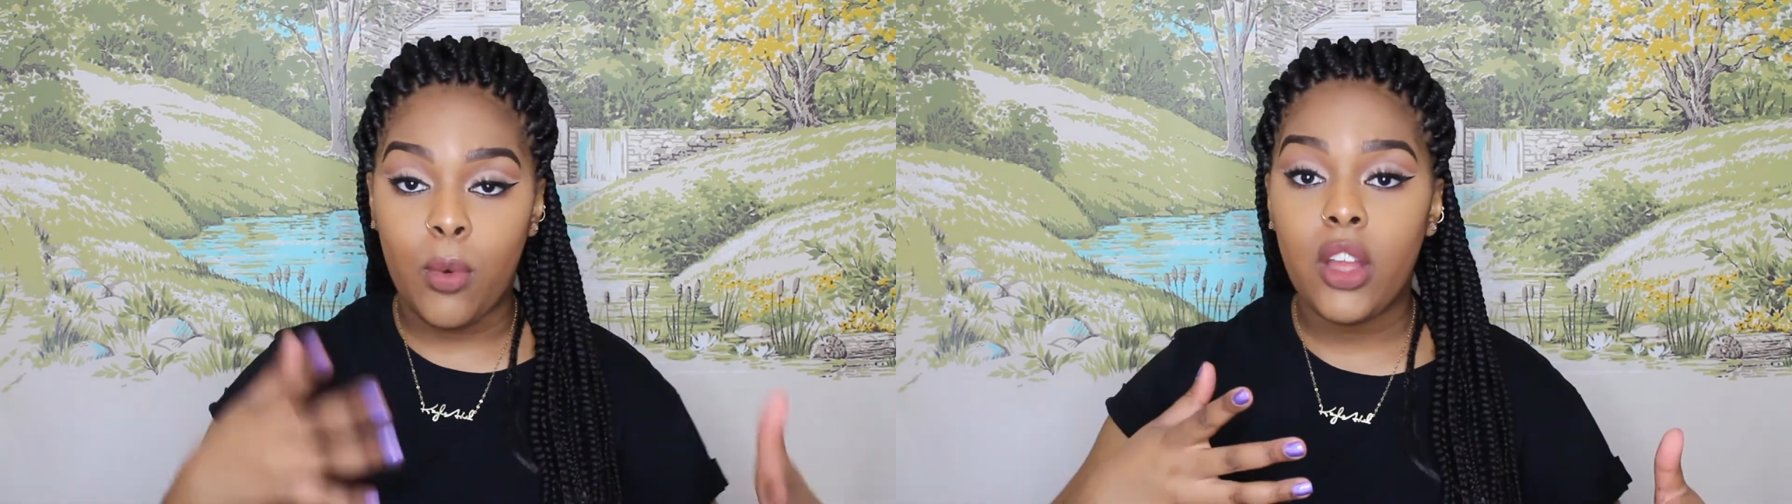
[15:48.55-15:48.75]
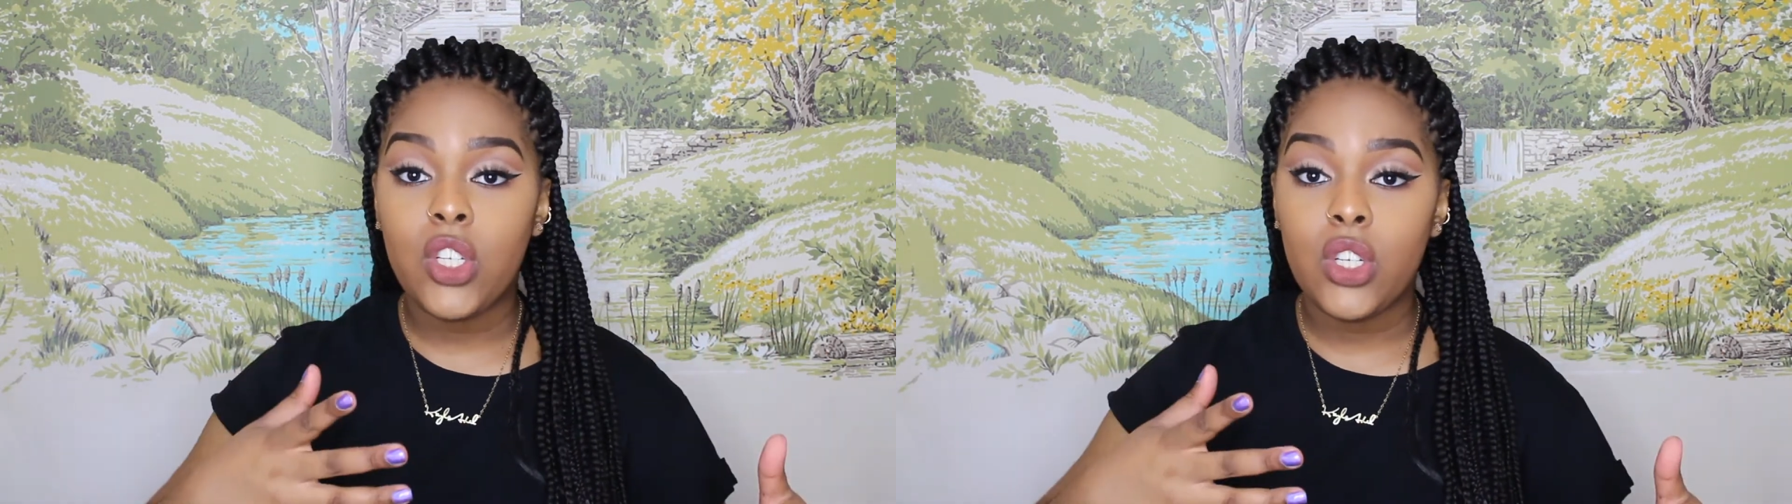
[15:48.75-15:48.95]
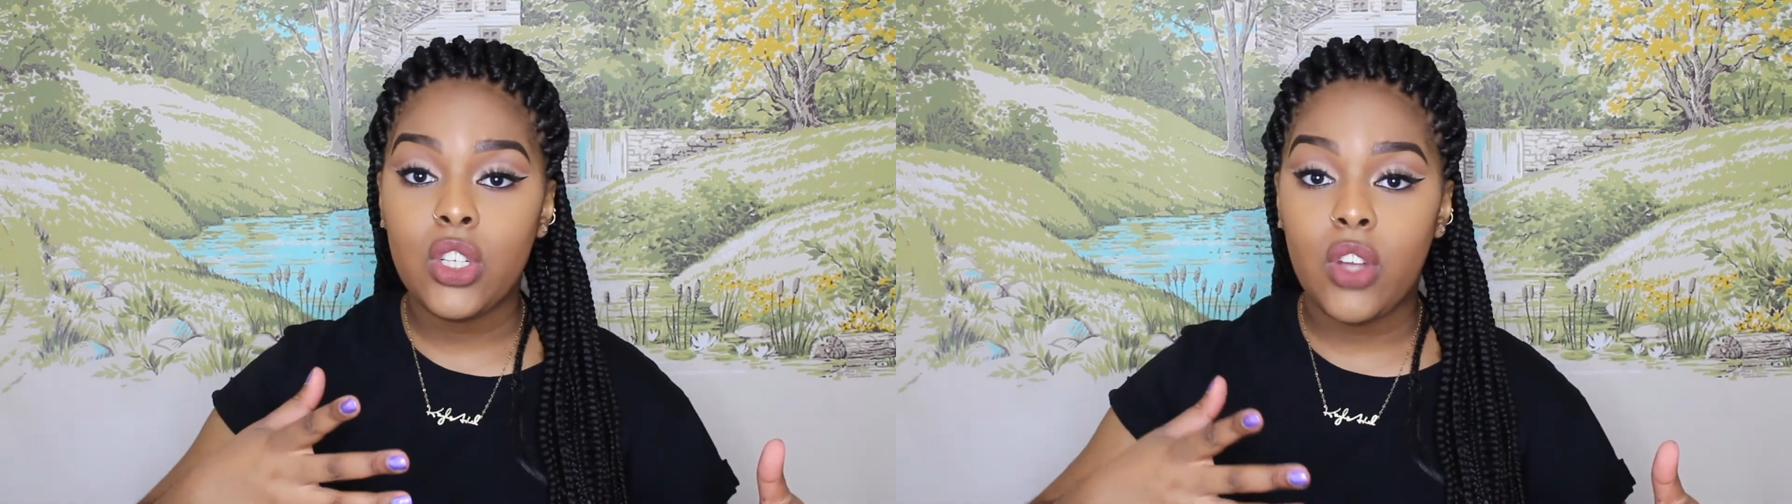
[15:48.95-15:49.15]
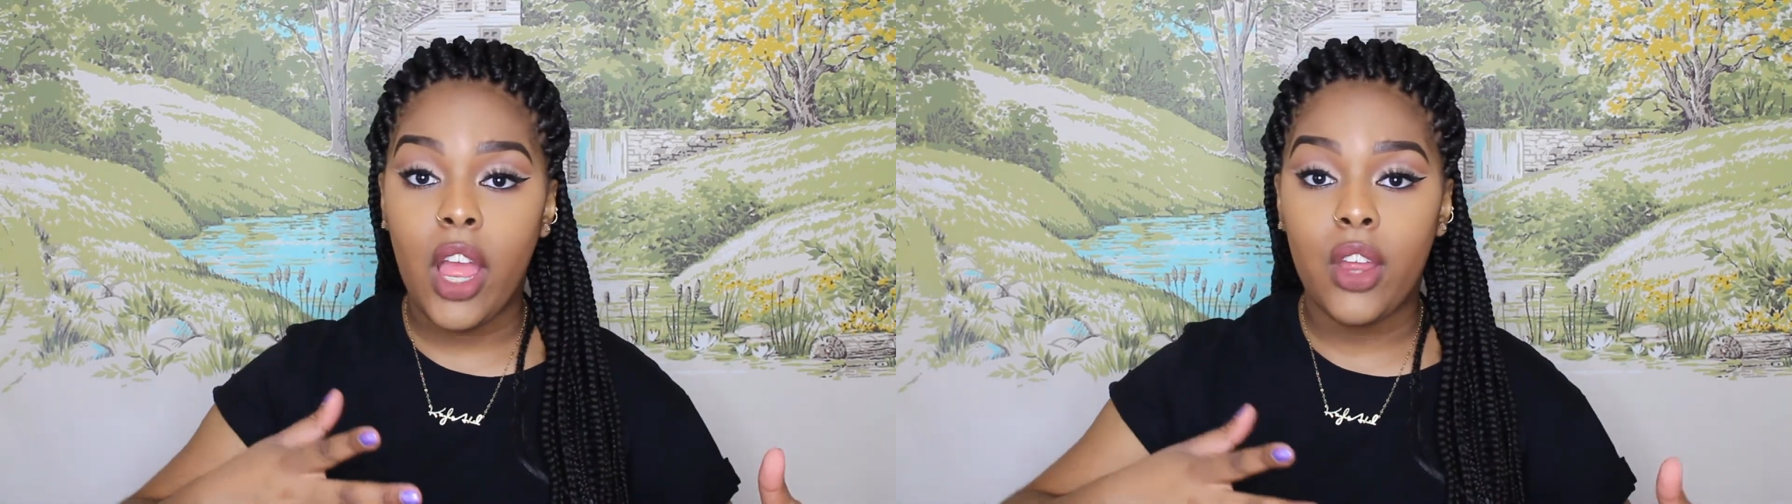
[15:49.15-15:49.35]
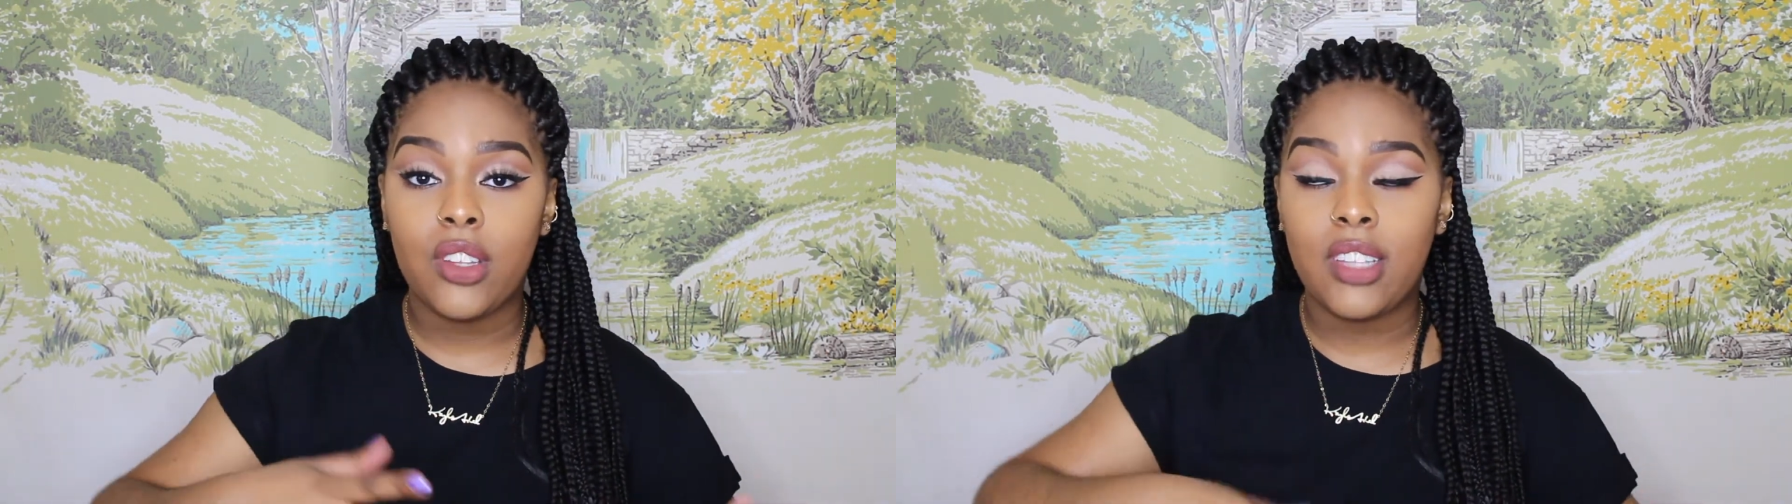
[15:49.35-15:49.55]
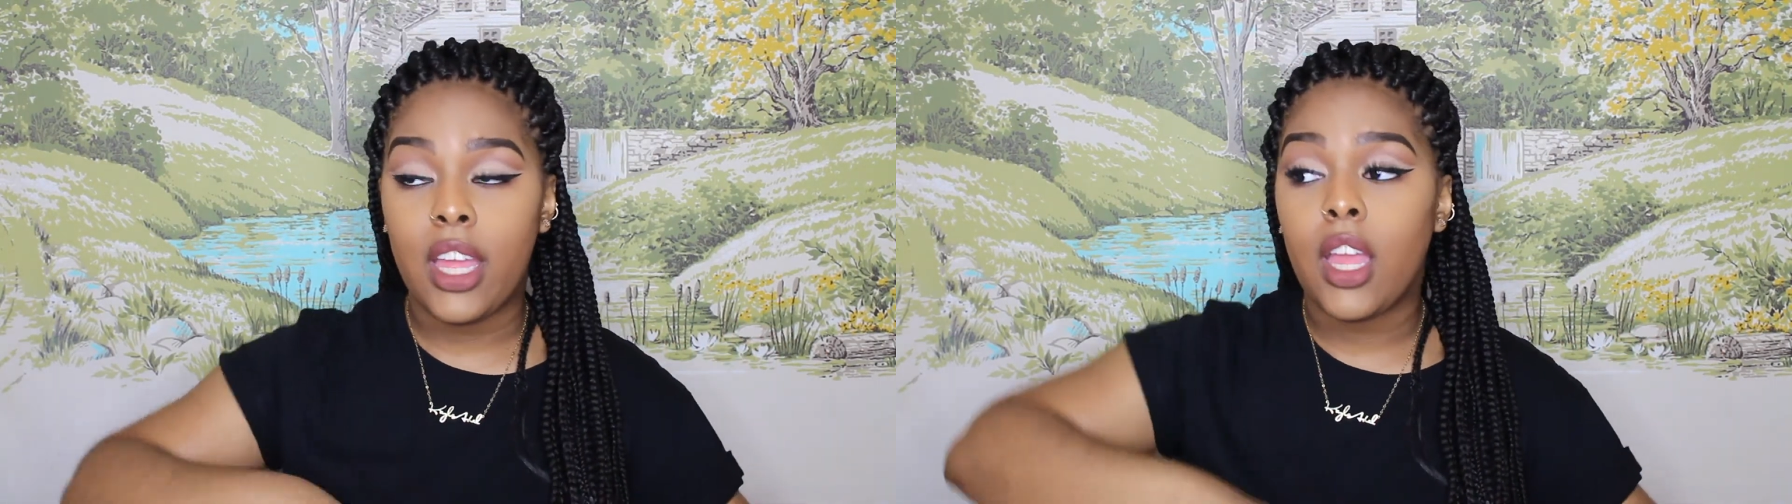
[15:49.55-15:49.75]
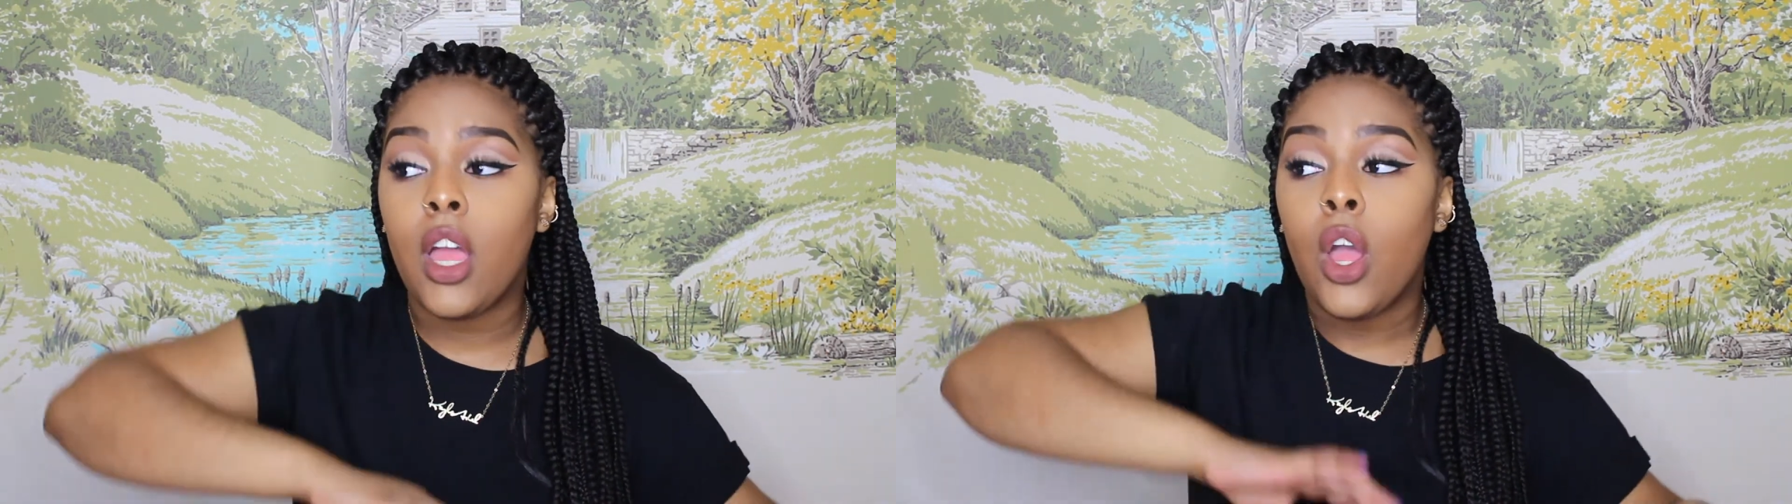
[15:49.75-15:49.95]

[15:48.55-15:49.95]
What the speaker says: washer and dryer is like